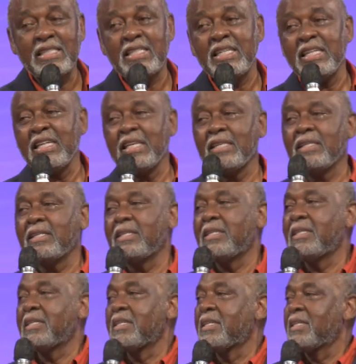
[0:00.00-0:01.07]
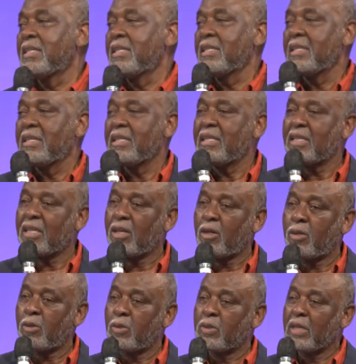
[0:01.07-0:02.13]
10, 10, and it
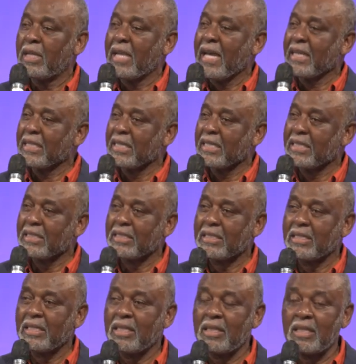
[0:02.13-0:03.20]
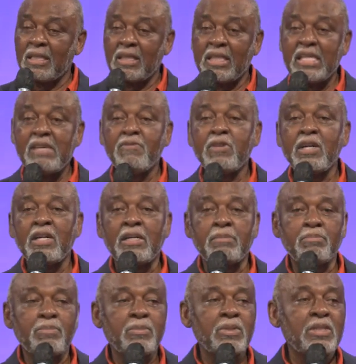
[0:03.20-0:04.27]
goes like this: The thief
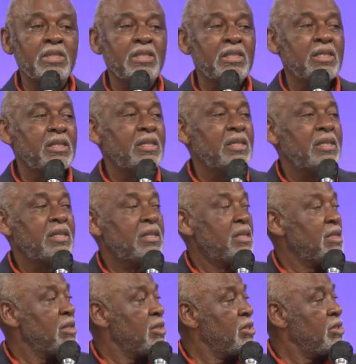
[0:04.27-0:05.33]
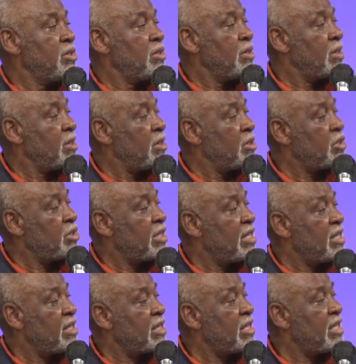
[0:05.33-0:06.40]
comes to
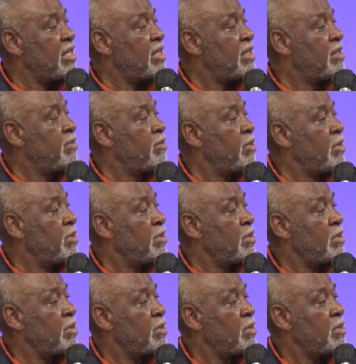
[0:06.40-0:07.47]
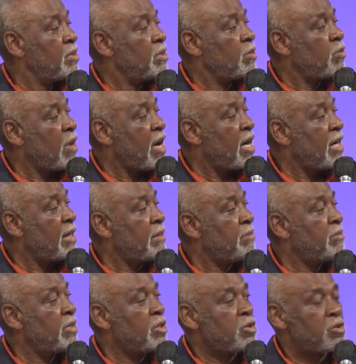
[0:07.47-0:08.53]
steal, kill, and to
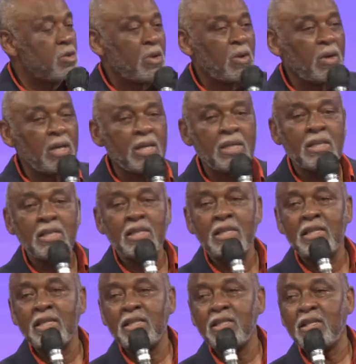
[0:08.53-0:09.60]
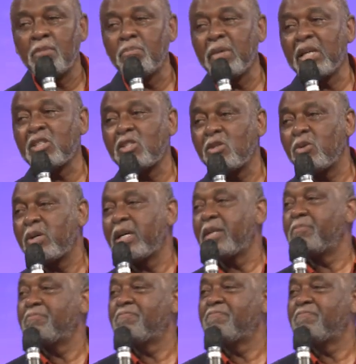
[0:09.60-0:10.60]
rob, destroy, to mess you up,